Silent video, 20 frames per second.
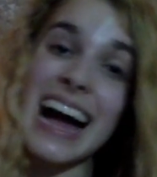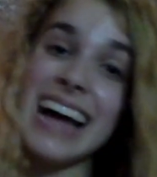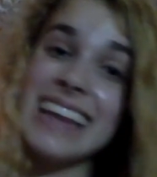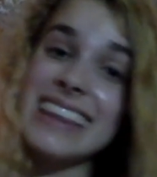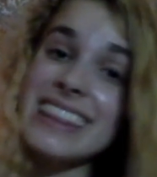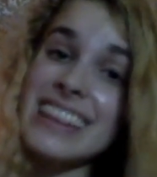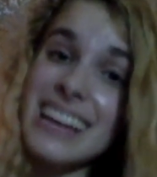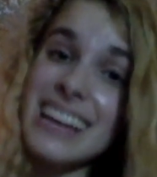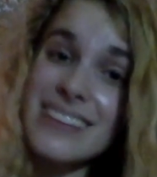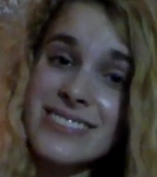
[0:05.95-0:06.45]

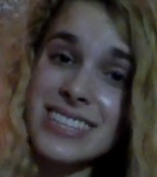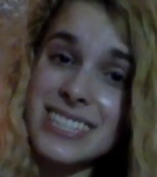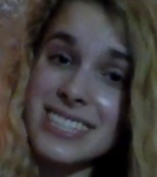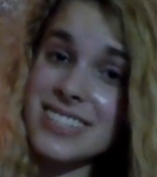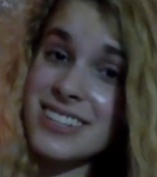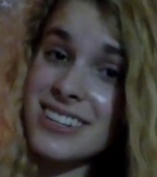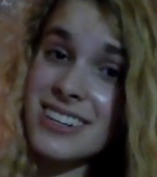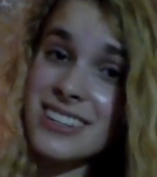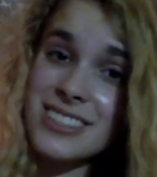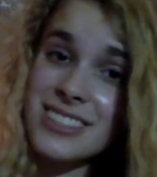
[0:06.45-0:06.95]
I love
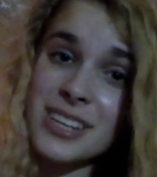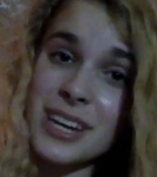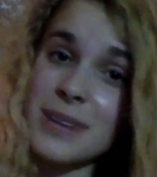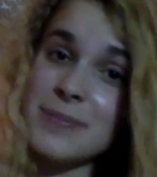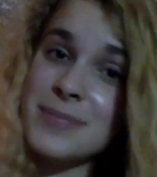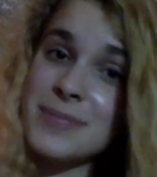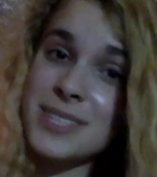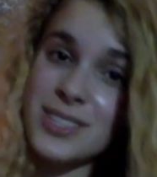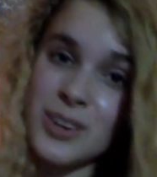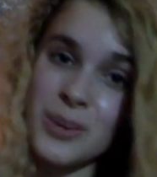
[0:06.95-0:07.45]
this sugar
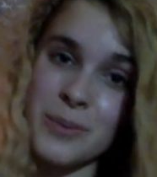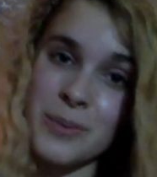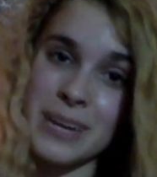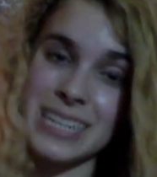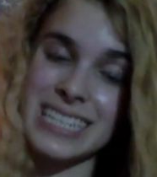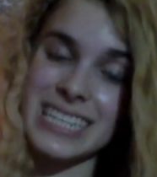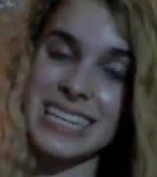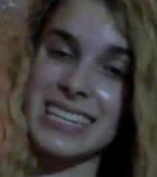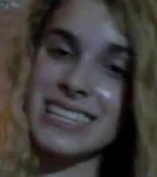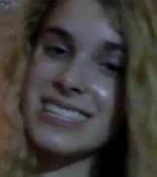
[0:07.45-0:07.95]
scrub so
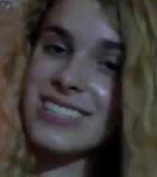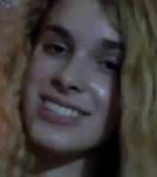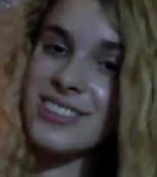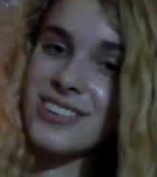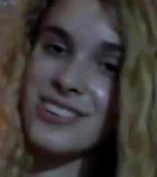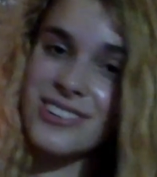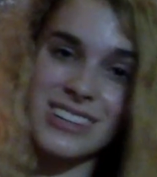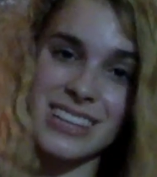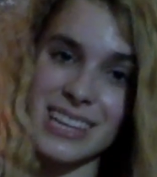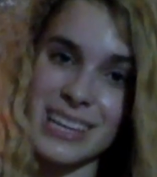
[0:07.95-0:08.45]
much. It is
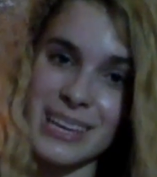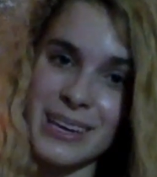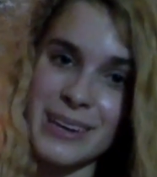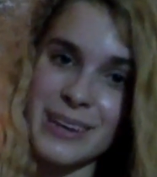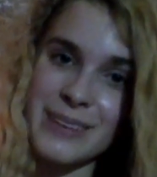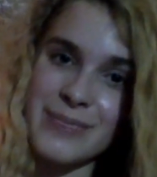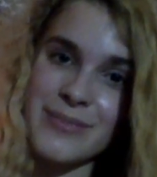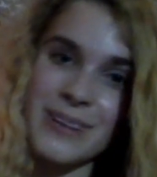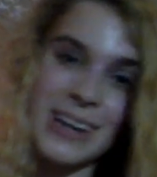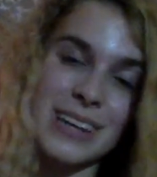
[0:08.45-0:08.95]

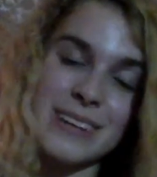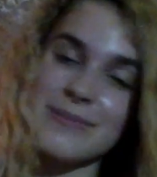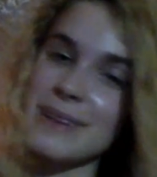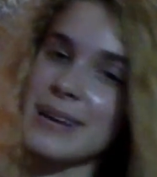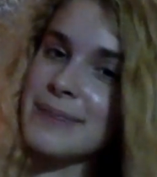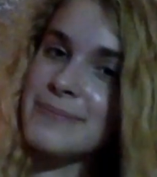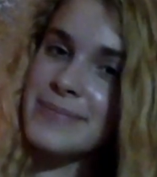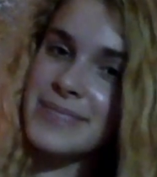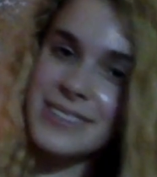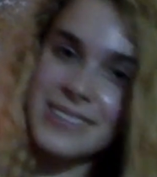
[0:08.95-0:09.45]
totally one of
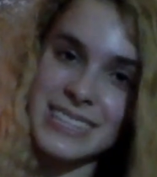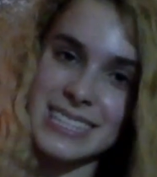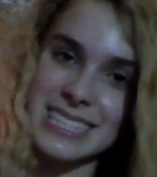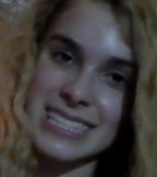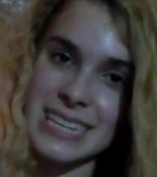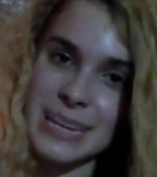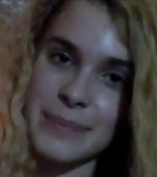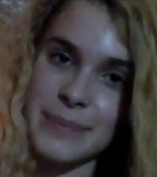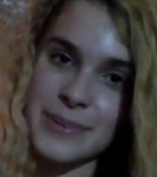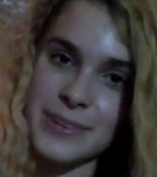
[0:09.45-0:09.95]
my beauty
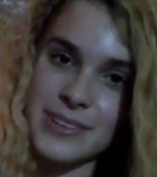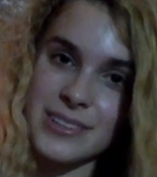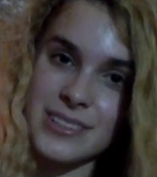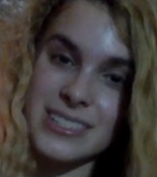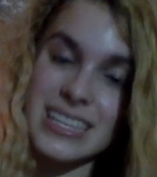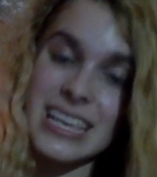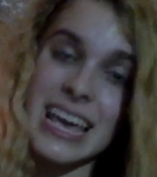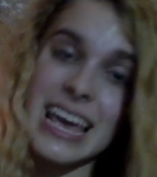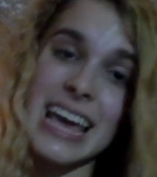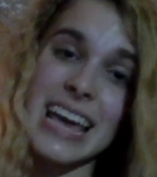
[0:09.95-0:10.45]

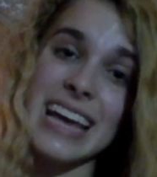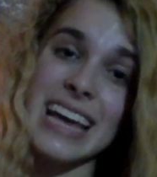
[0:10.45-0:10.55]
staples.